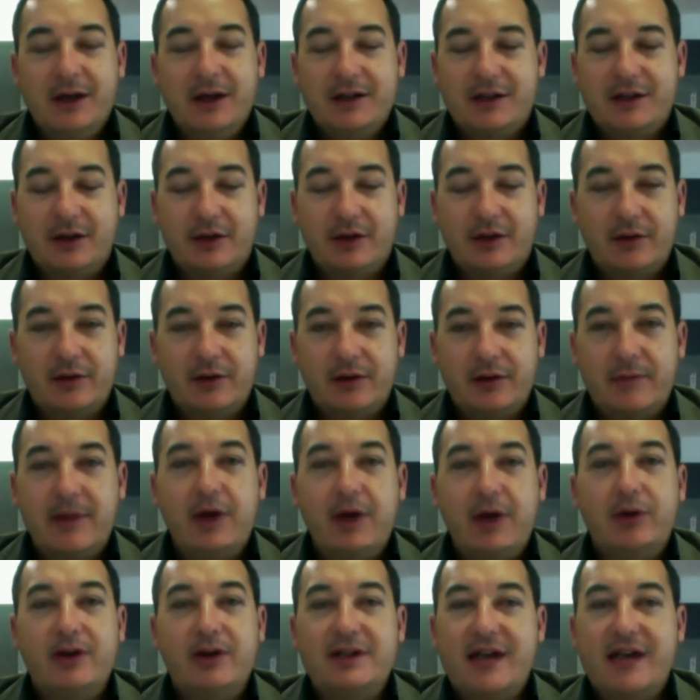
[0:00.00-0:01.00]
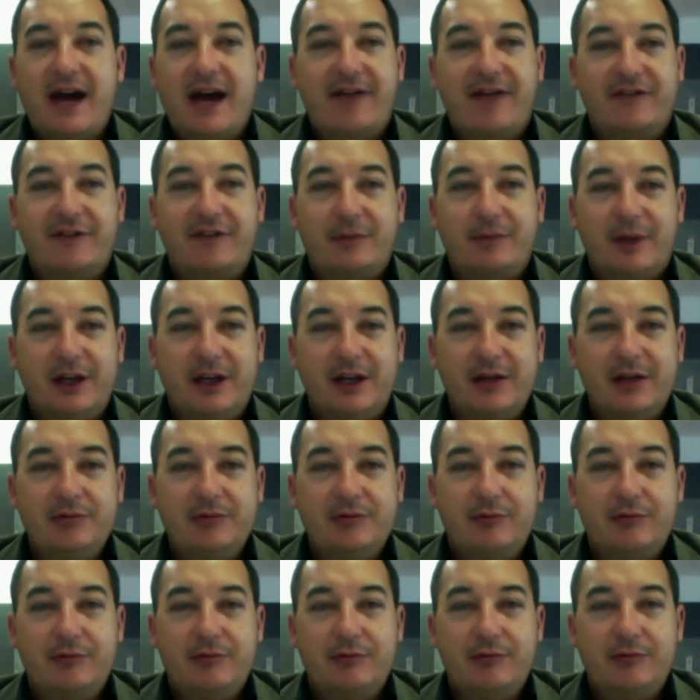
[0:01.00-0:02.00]
So the buildings have to be
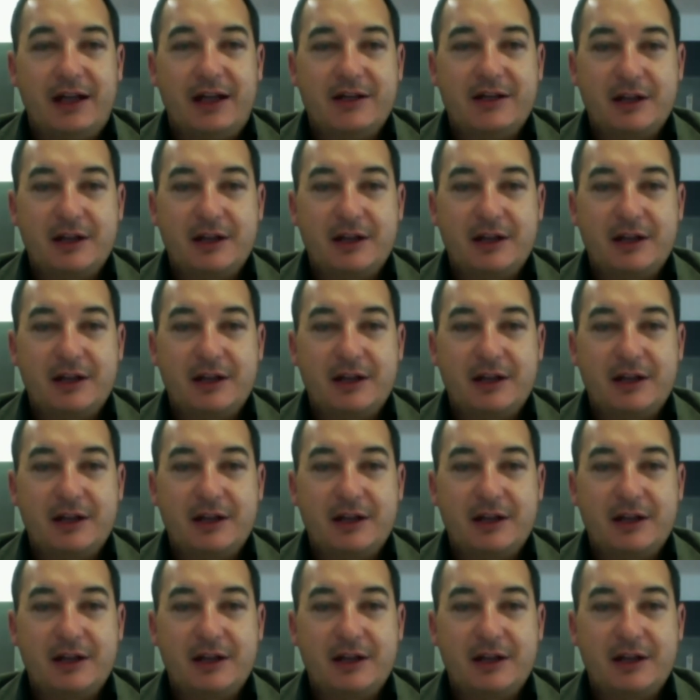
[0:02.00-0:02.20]
ready.